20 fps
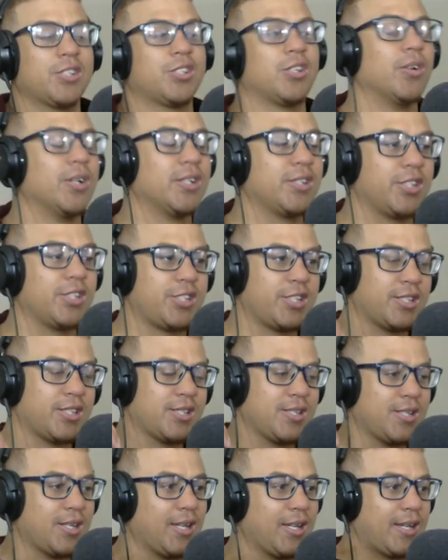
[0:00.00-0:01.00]
So is it
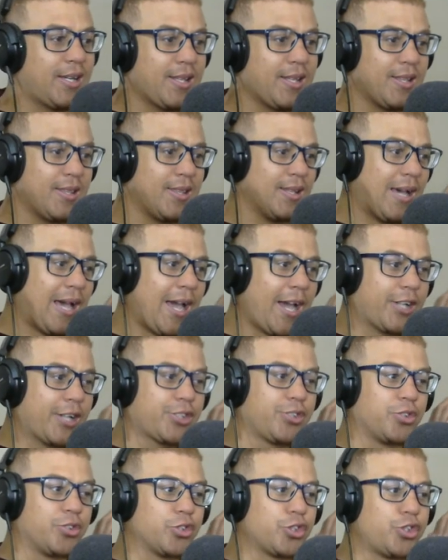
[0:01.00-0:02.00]
just like the
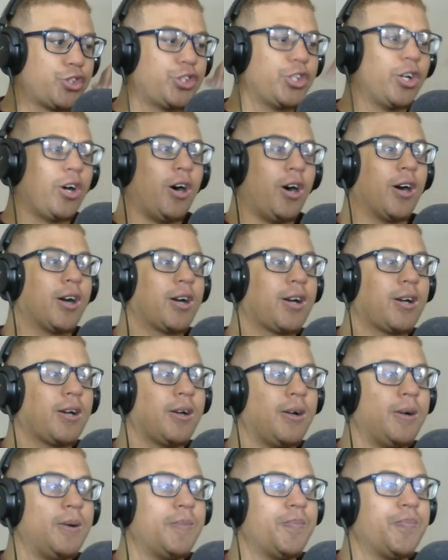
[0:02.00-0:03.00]
actual shock
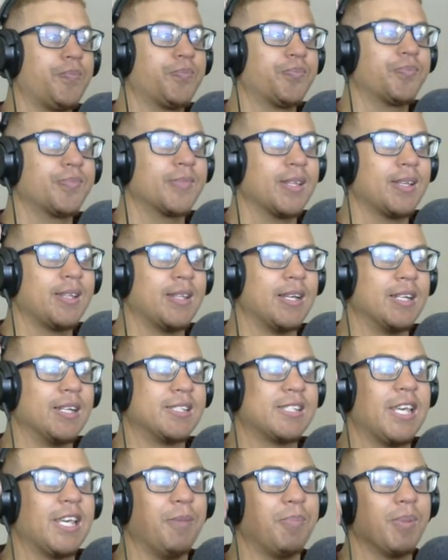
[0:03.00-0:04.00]
that
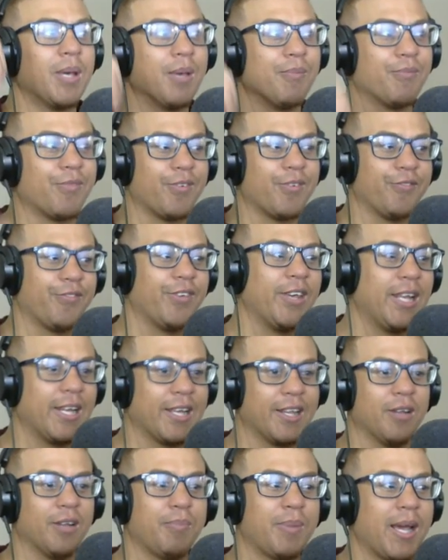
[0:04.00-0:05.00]
is keeping him from
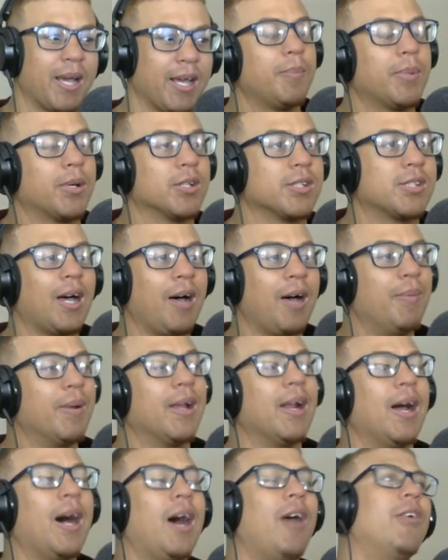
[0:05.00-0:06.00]
feeling the pain? Because I
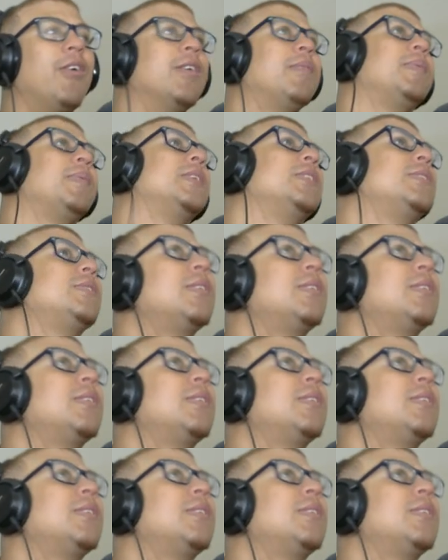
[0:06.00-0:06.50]
mean, I would be